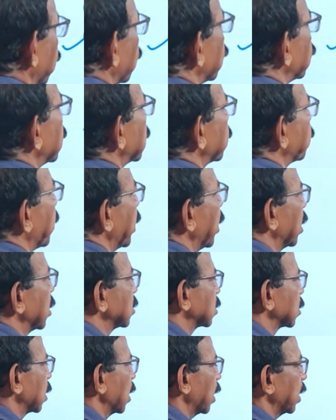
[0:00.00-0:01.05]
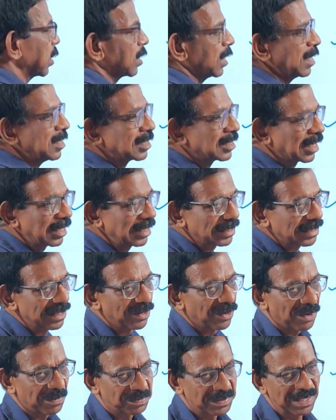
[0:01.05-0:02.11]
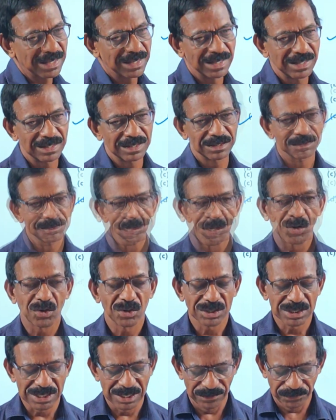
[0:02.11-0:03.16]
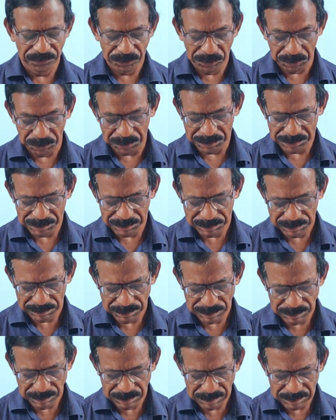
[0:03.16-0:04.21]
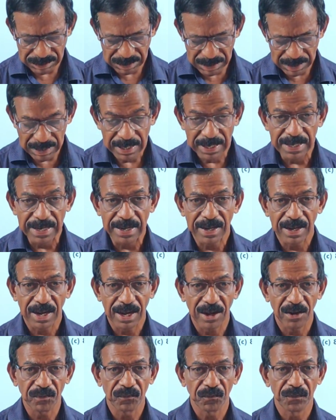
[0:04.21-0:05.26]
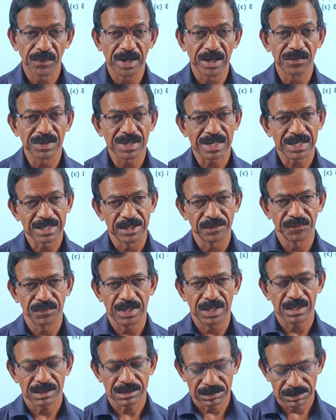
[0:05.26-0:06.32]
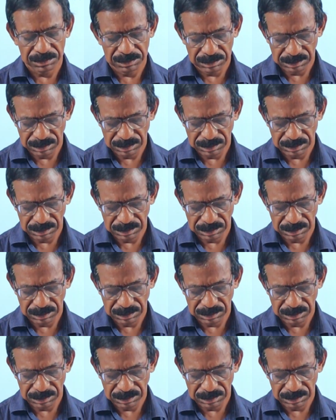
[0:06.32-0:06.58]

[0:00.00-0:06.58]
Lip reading: forward bias. Correct answer is option D. Now, question 4. In a half-wave rectifier,